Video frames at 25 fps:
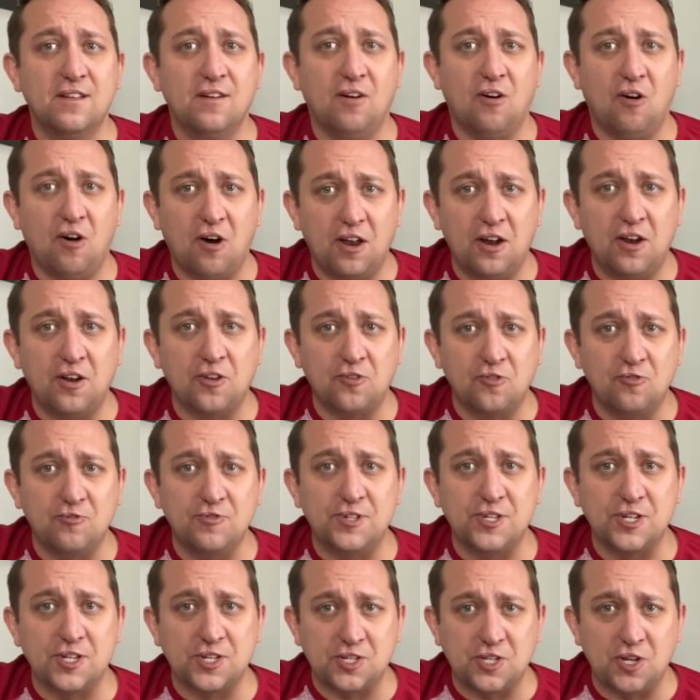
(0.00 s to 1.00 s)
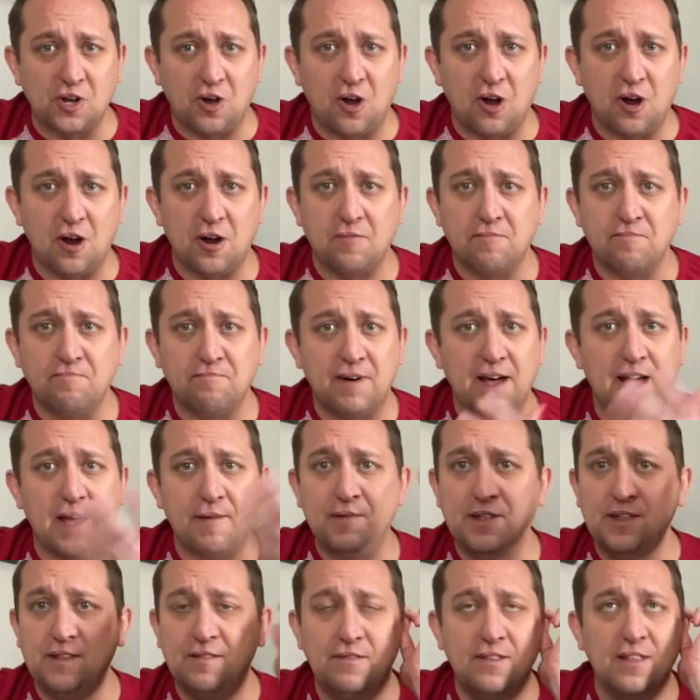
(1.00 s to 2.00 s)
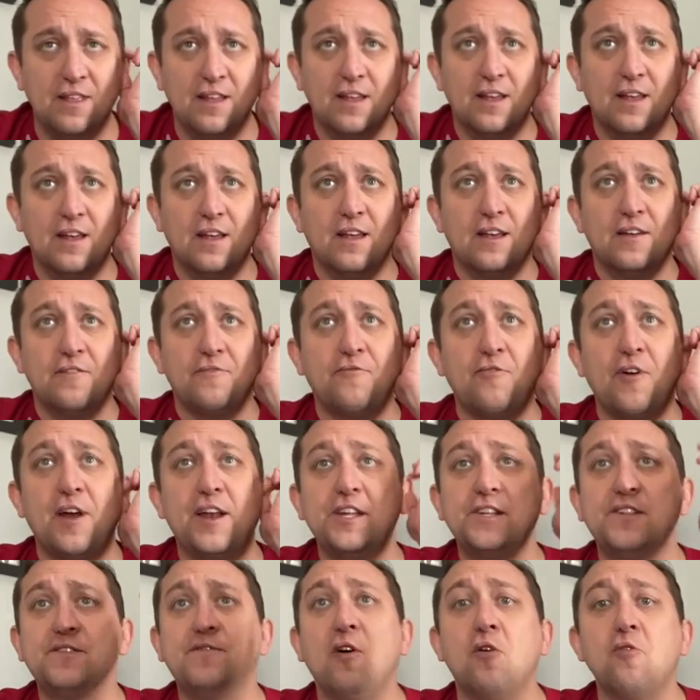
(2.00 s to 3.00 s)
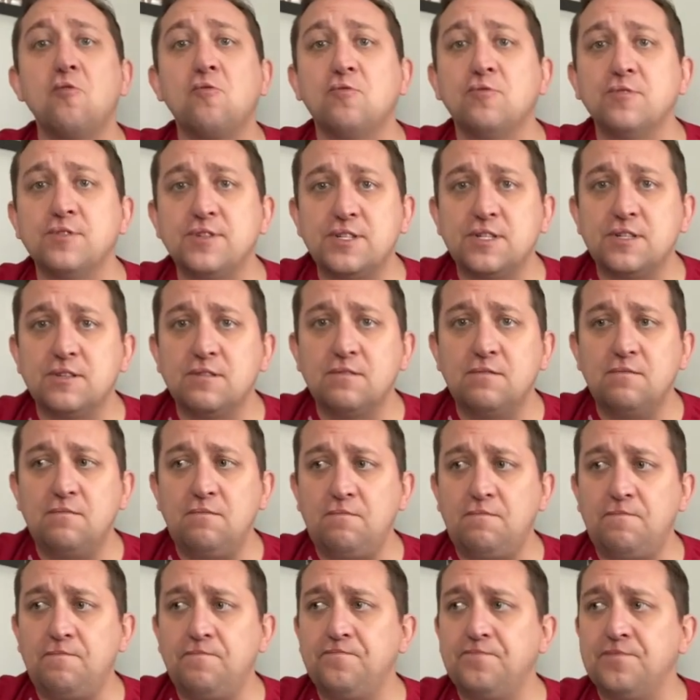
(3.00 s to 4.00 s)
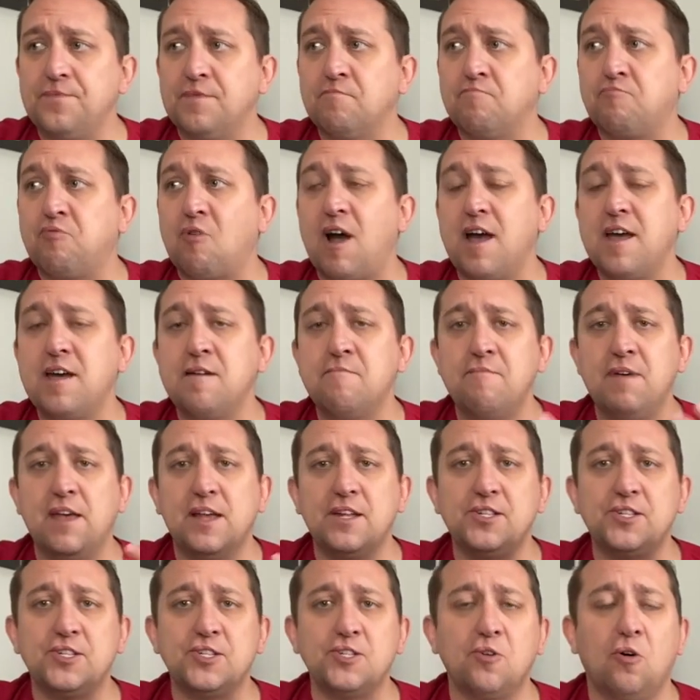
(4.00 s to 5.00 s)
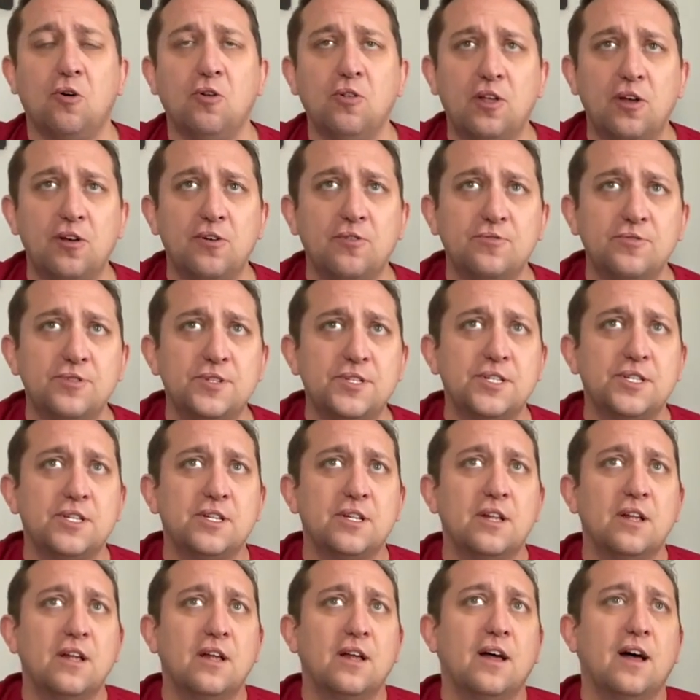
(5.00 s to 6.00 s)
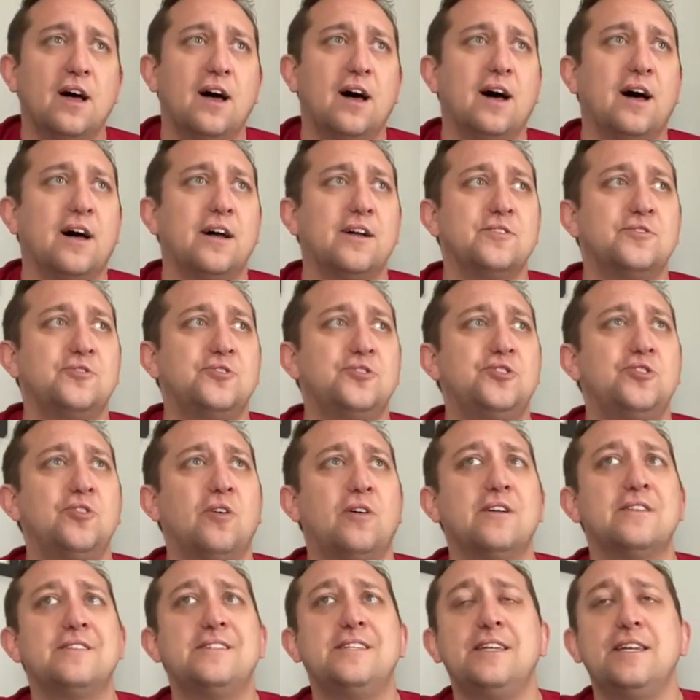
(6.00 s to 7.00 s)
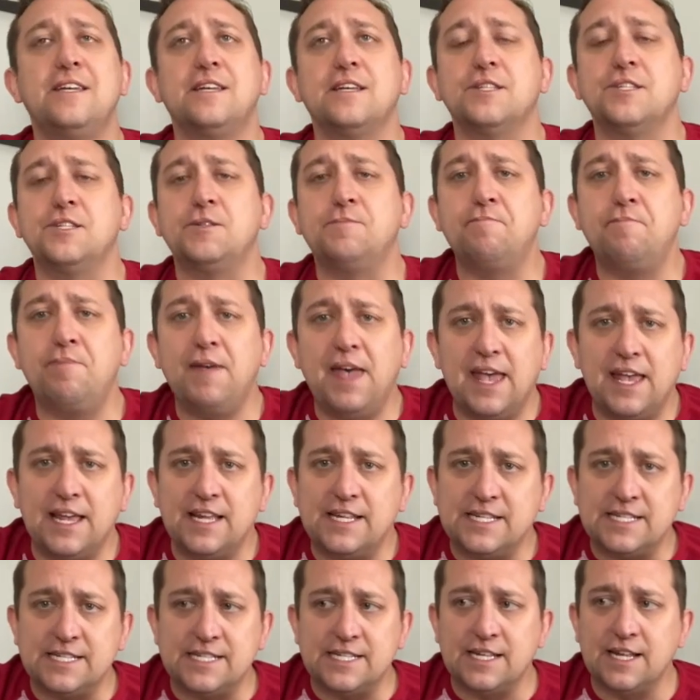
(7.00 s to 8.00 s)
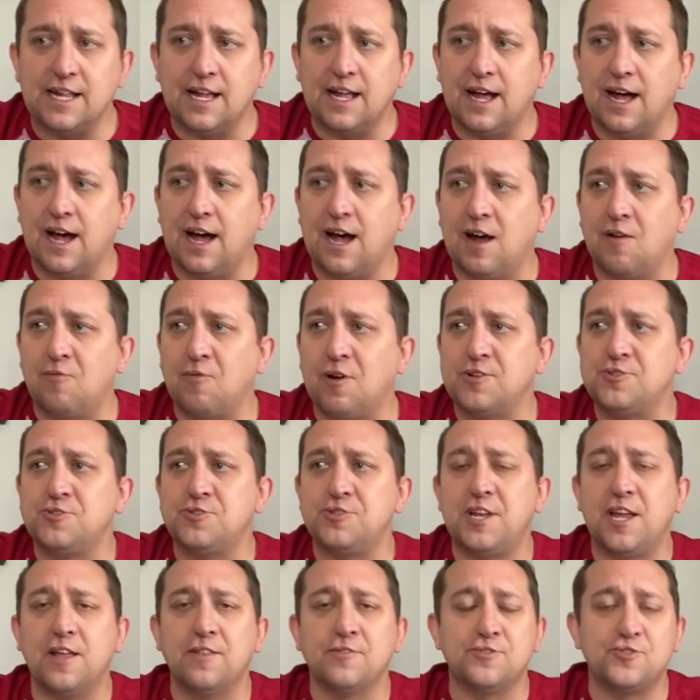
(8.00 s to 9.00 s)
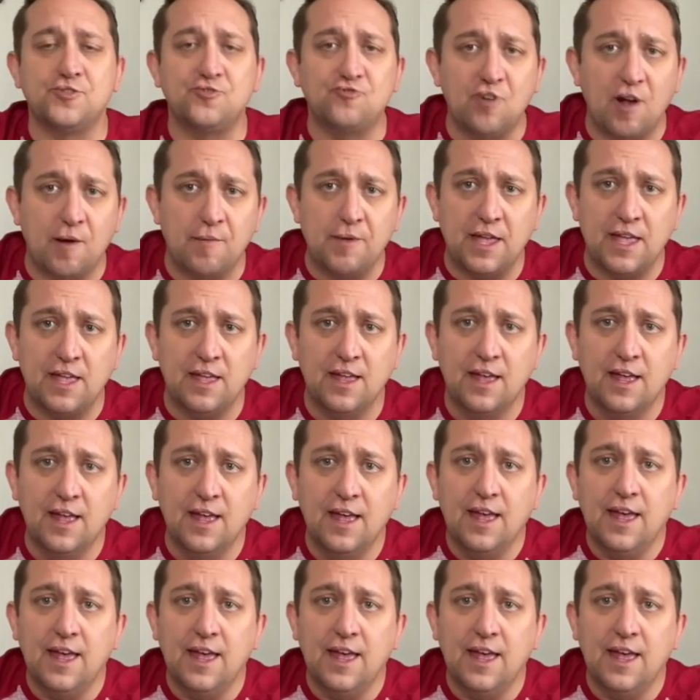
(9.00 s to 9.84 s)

on an acoustic guitar, but I mean, Freddie's vocals, Brian May's solos, uh, John Deacon's bass, uh, Roger Taylor's drumming.